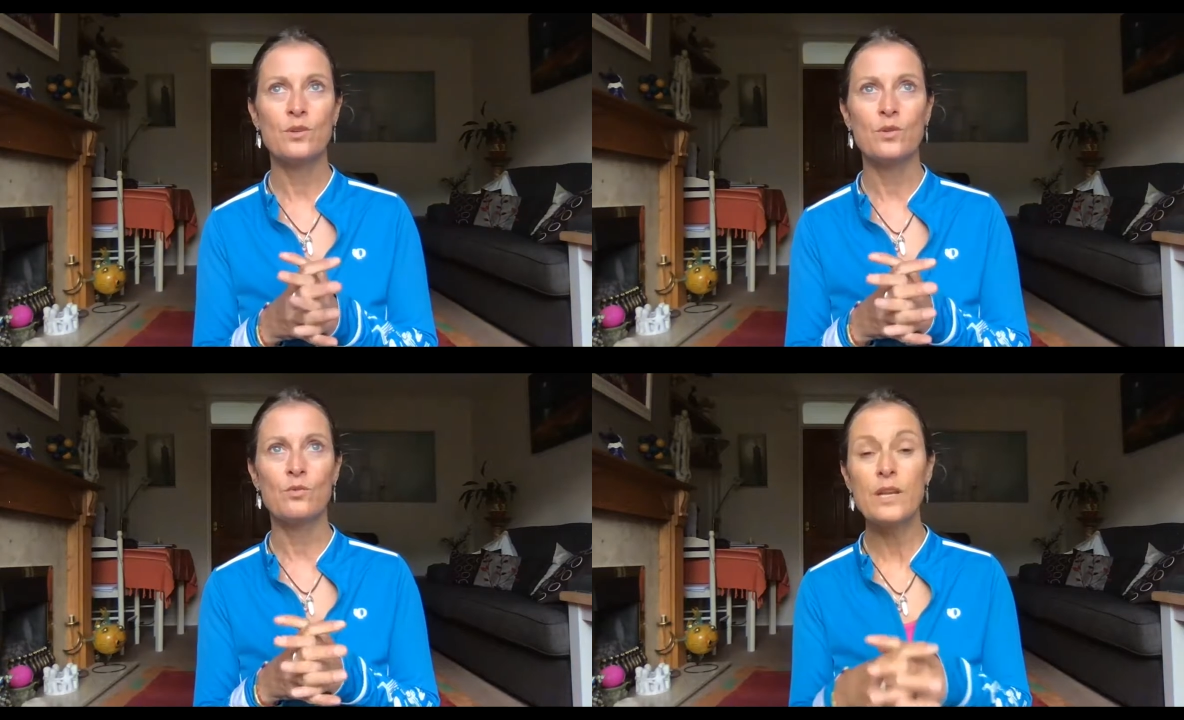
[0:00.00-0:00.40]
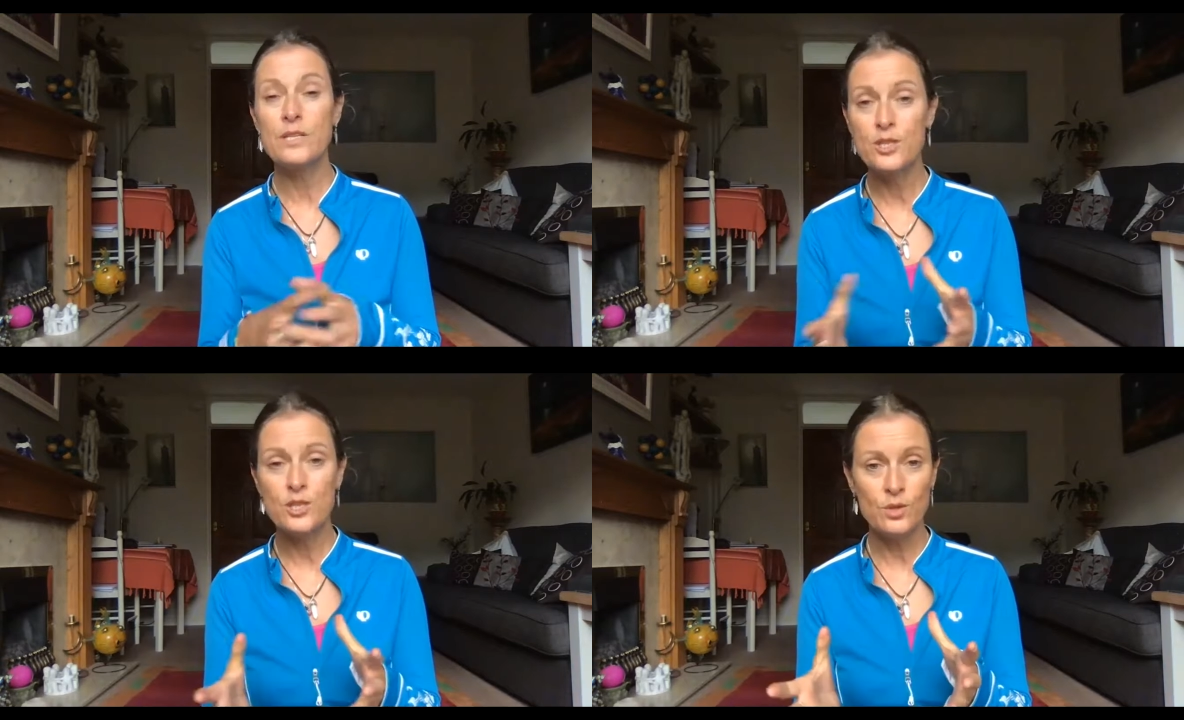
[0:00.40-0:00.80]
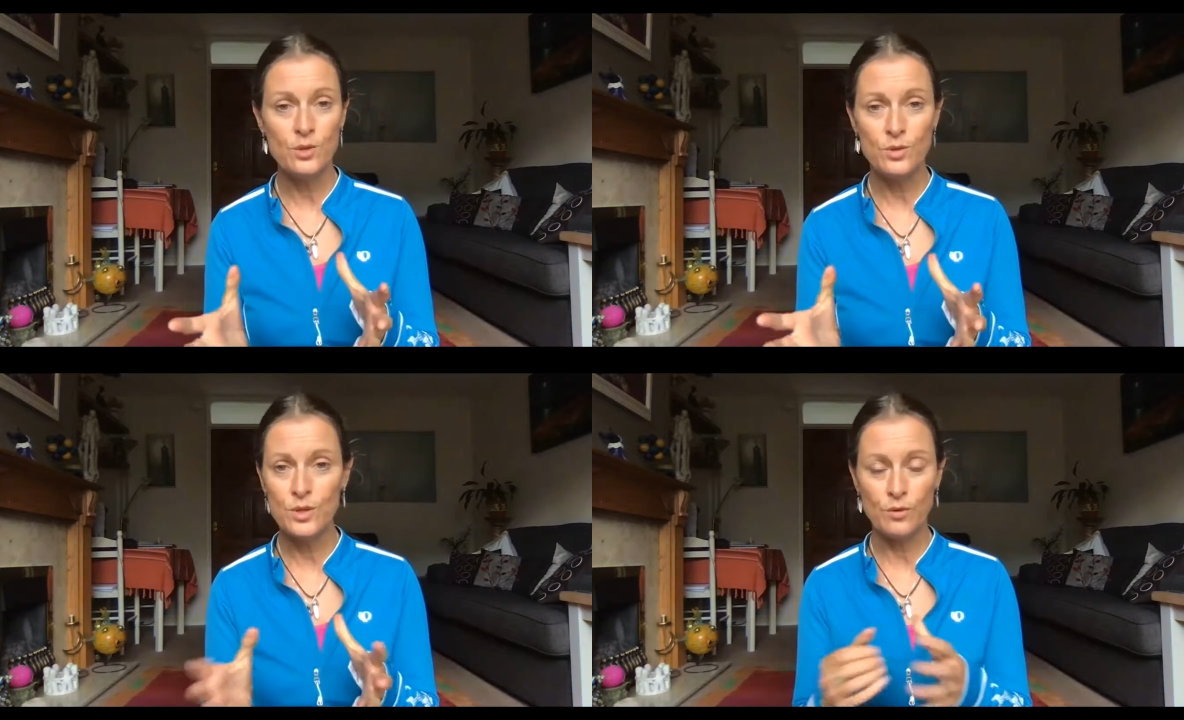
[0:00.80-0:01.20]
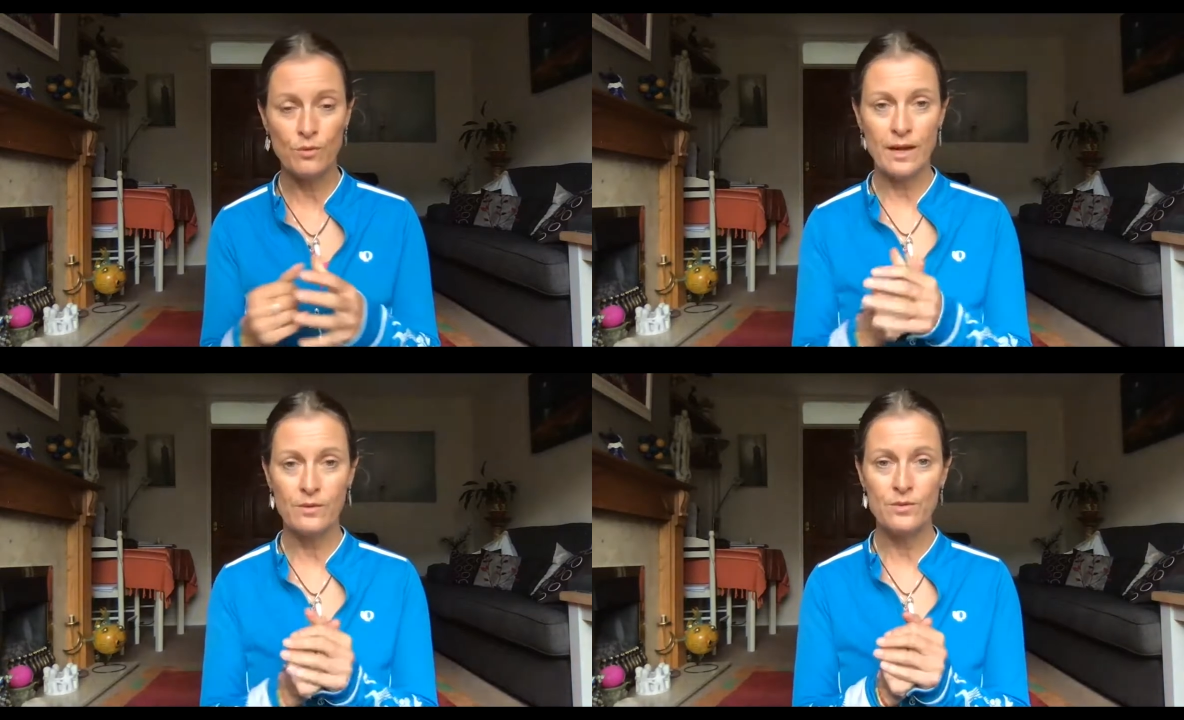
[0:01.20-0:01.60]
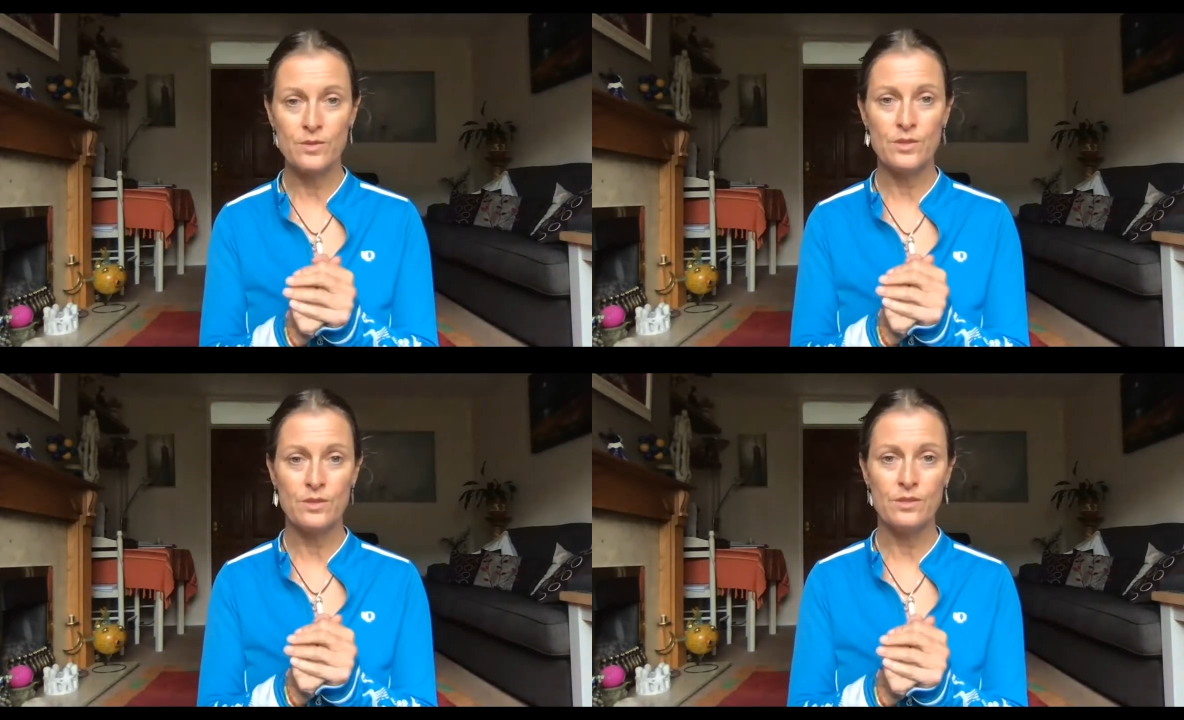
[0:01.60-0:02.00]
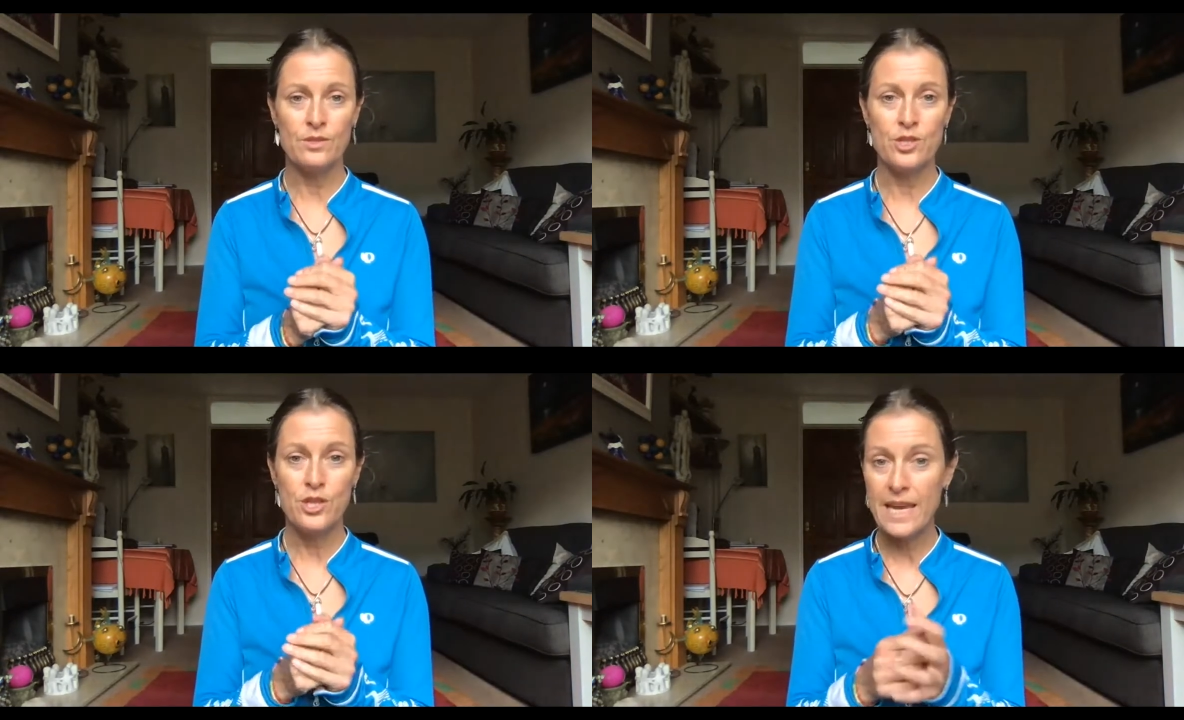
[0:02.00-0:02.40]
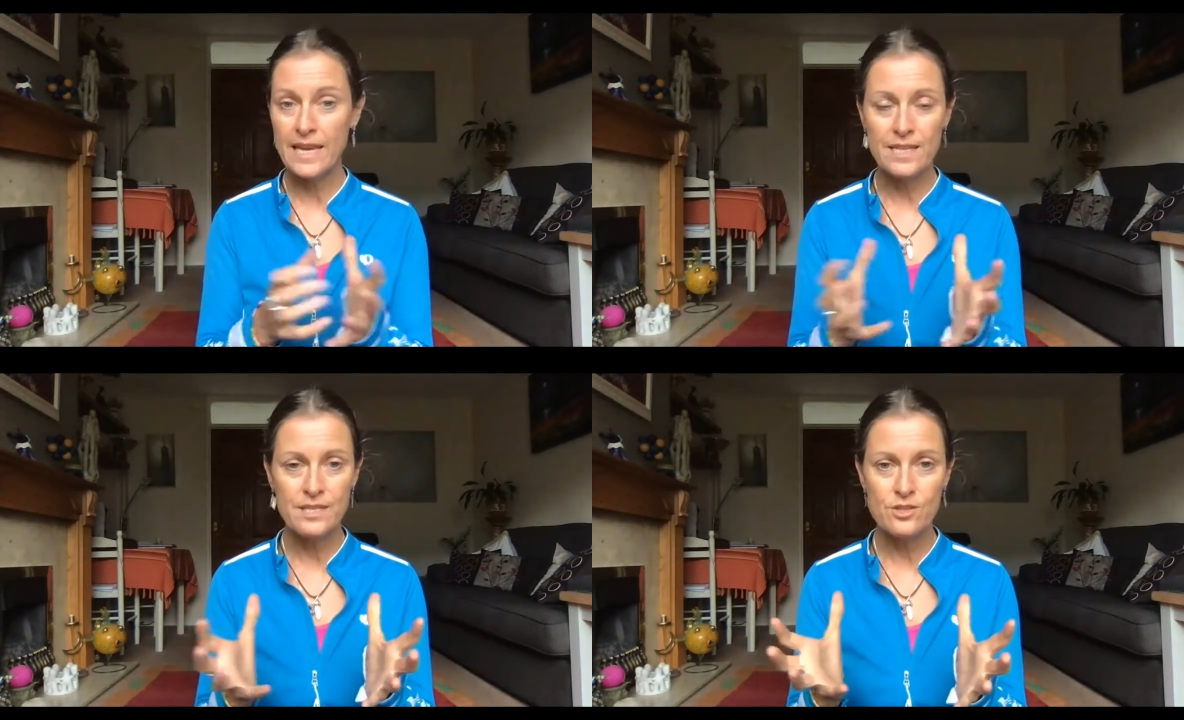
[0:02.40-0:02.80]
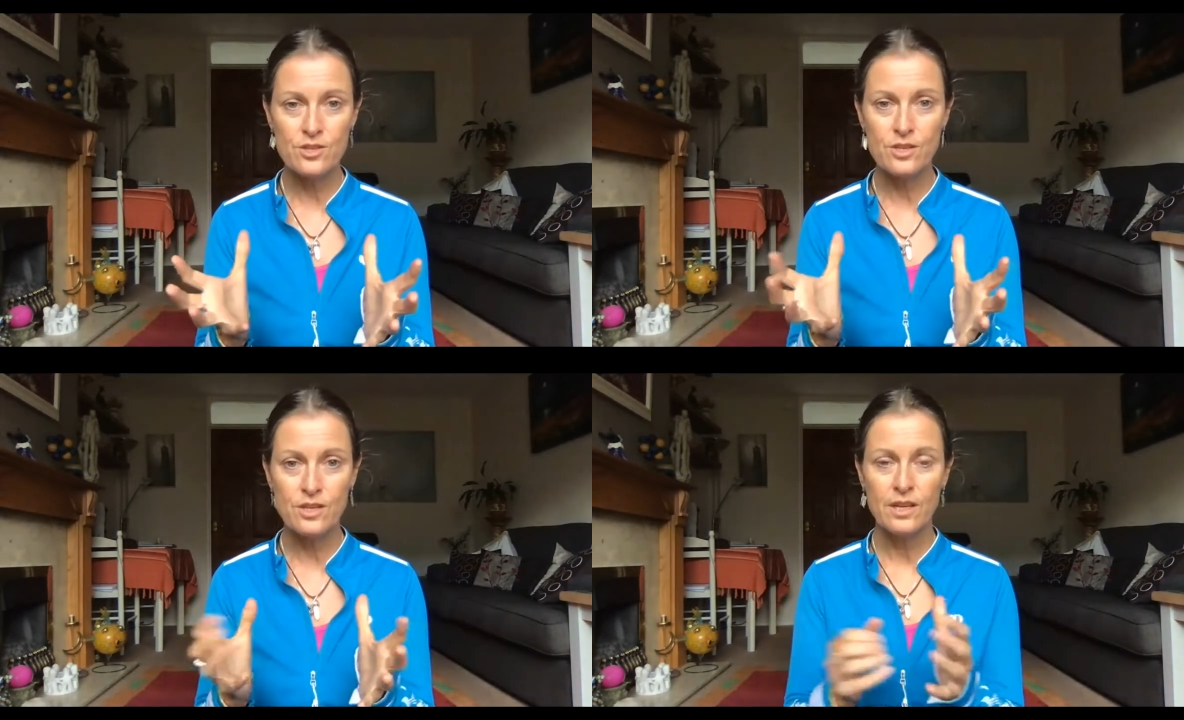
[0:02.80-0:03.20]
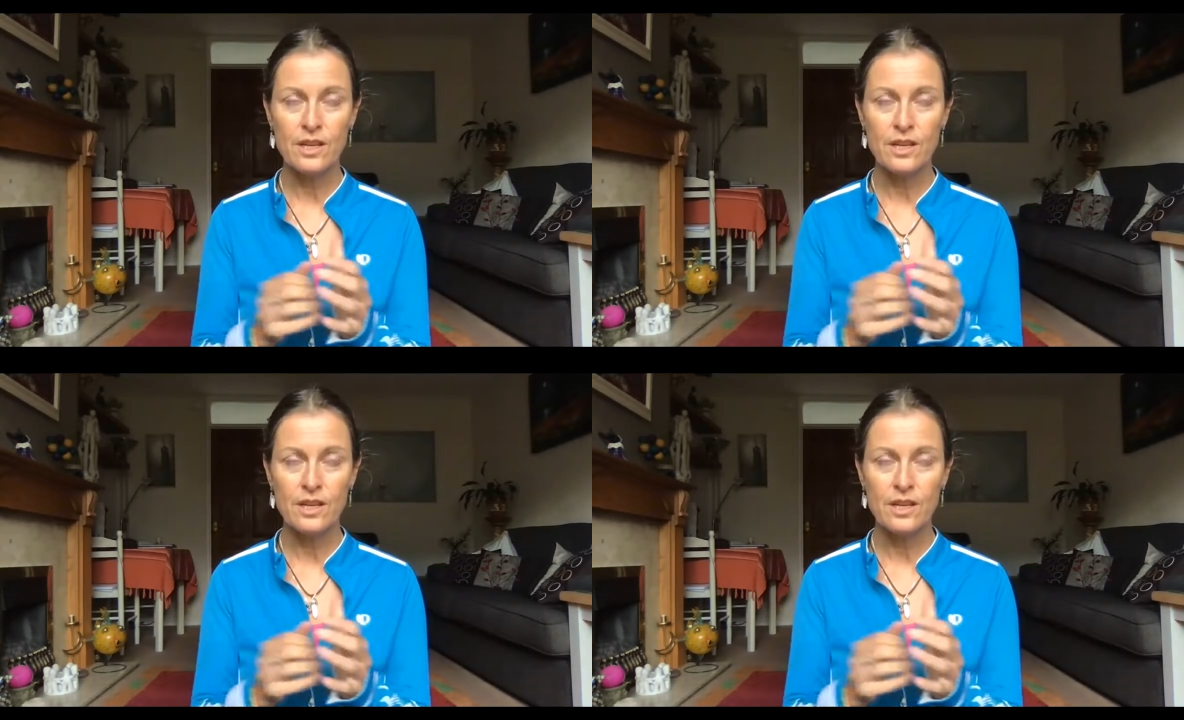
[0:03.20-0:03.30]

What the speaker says: gratitude, around change